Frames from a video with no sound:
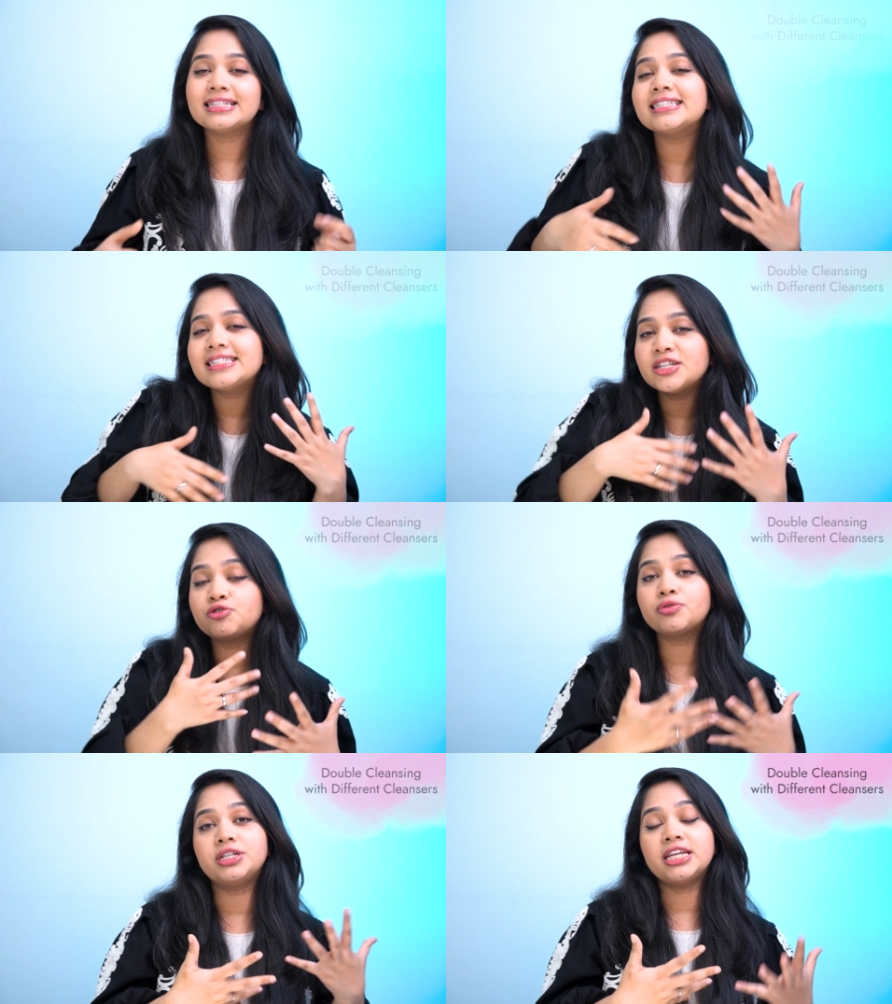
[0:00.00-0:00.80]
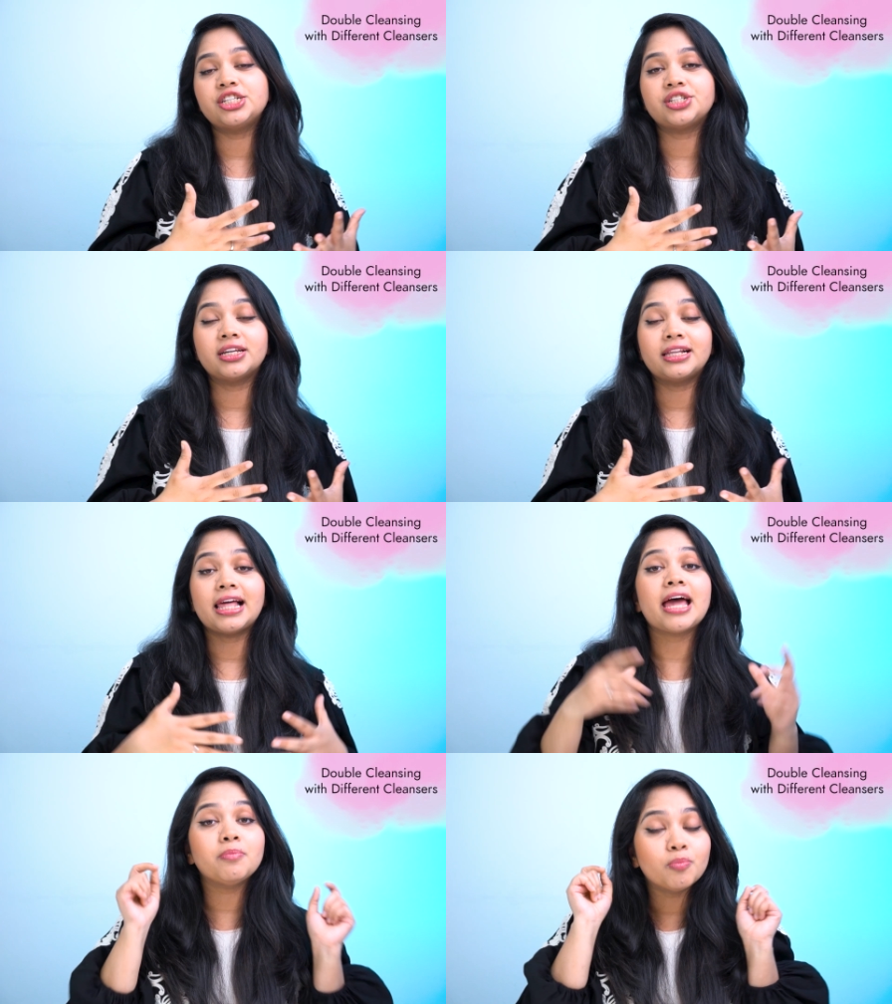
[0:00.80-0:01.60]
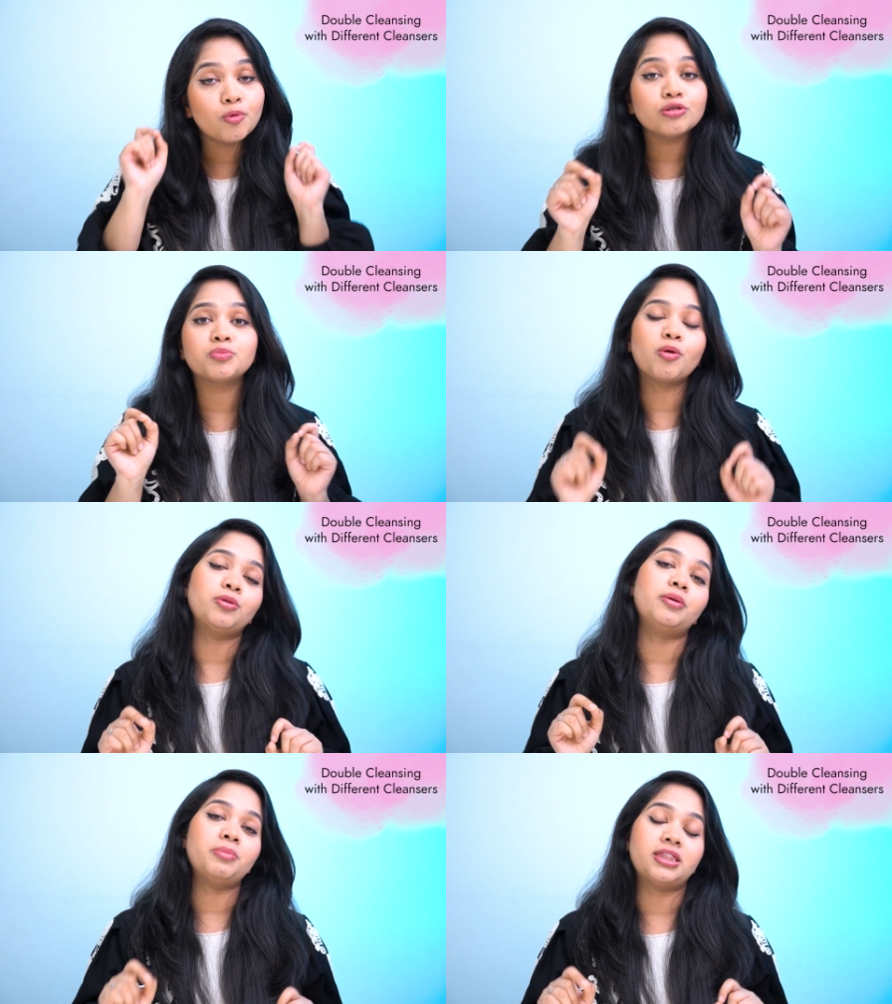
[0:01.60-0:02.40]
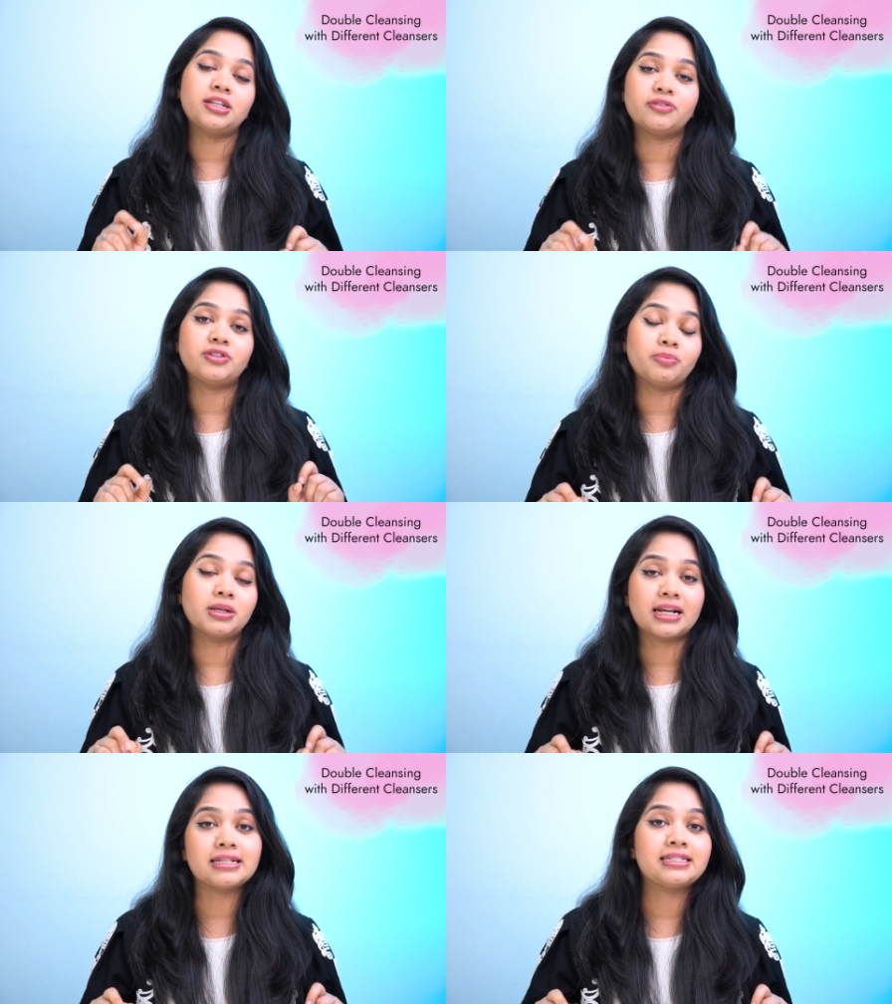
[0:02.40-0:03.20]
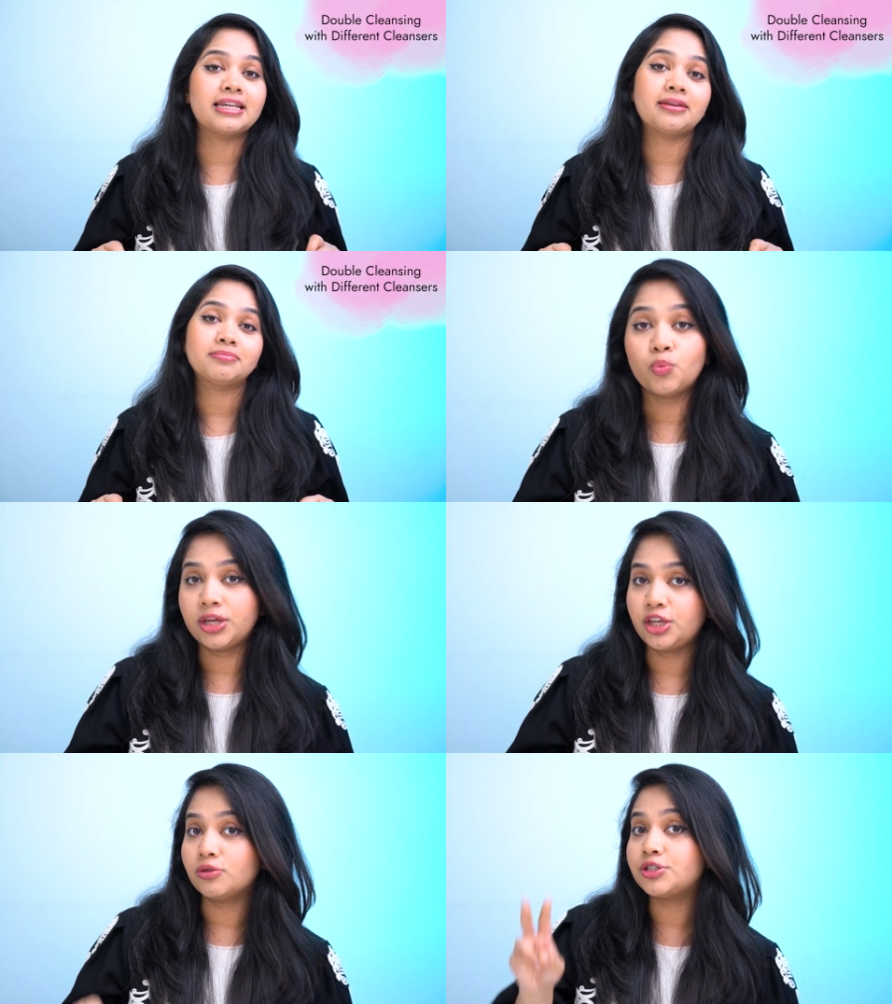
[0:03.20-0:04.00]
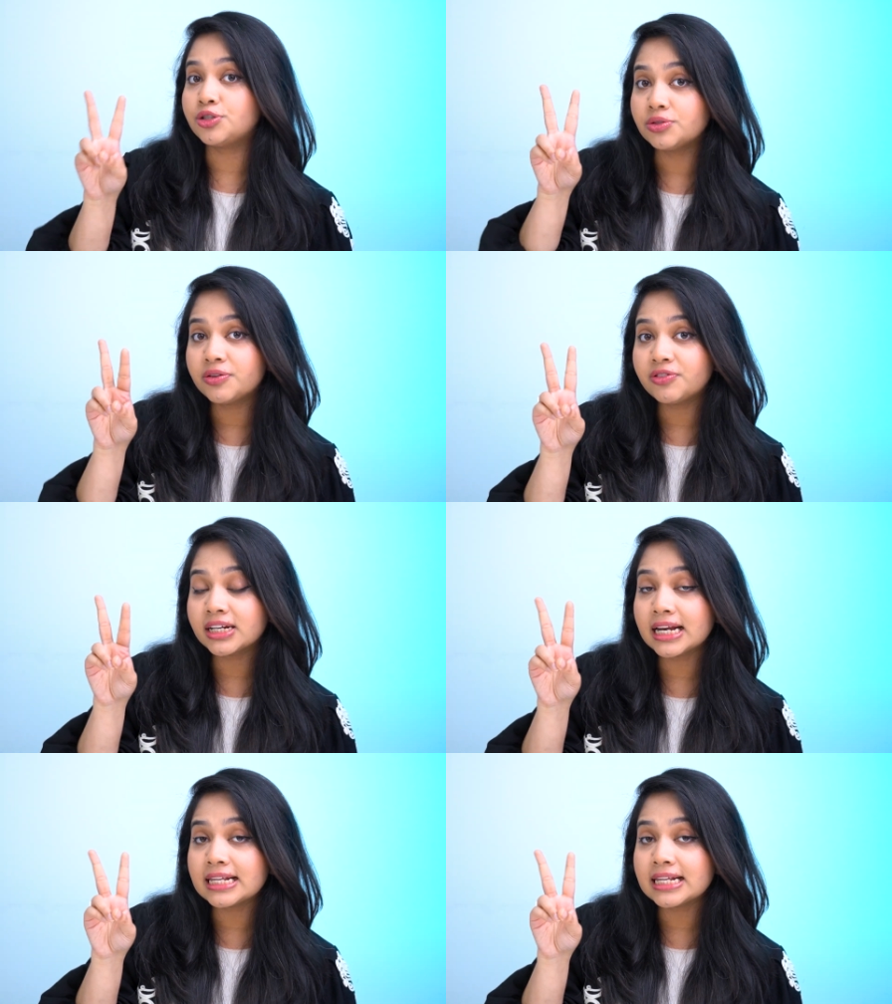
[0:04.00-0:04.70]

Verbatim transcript: This is the traditional and most popular method of double cleansing. We use two different